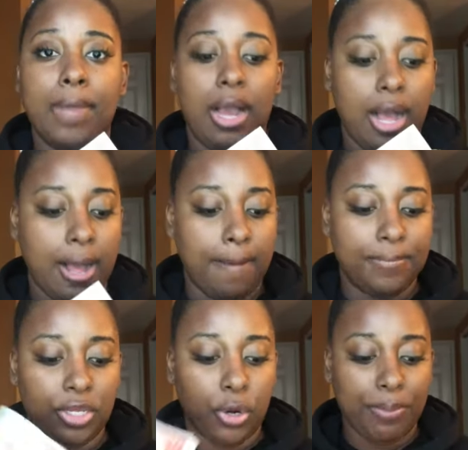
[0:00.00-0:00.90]
um,
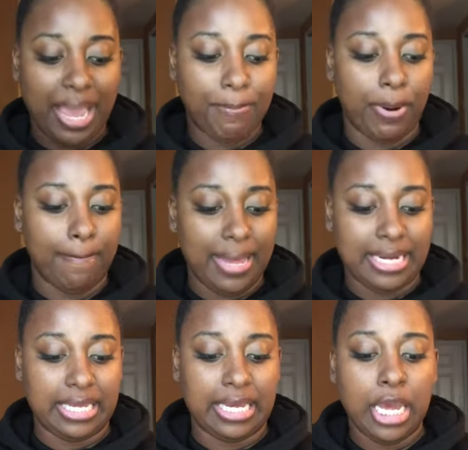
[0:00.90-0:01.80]
you know, paper
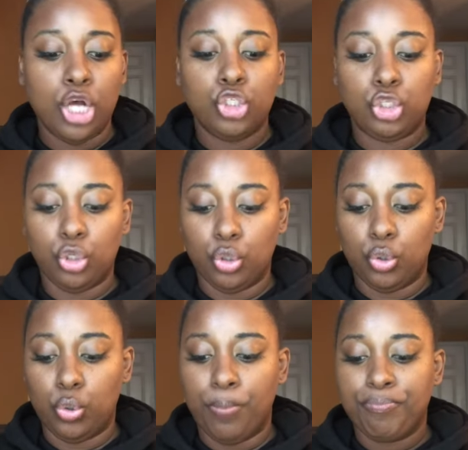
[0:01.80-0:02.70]
money
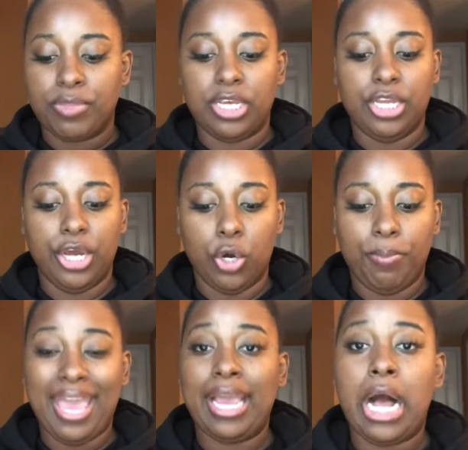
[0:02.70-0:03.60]
to, you know,
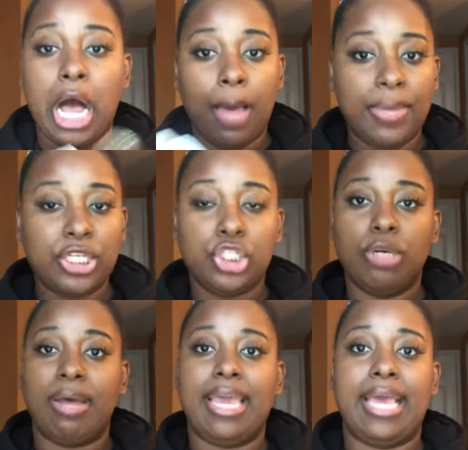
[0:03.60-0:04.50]
pay homage to
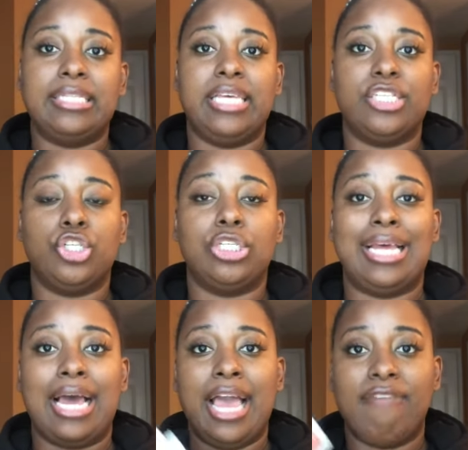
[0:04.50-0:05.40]
my ancestors.
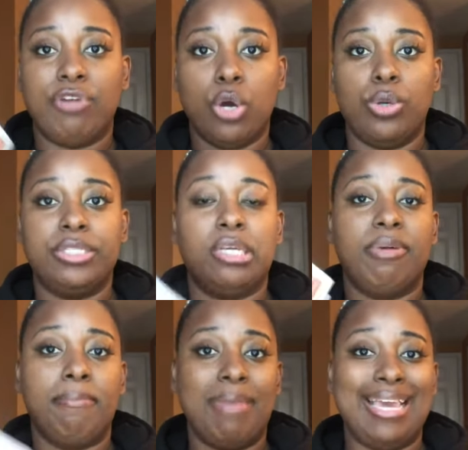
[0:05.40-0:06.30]
And I have noticed some
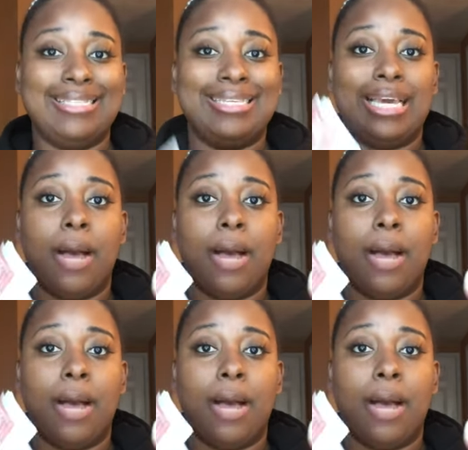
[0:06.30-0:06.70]
amazing,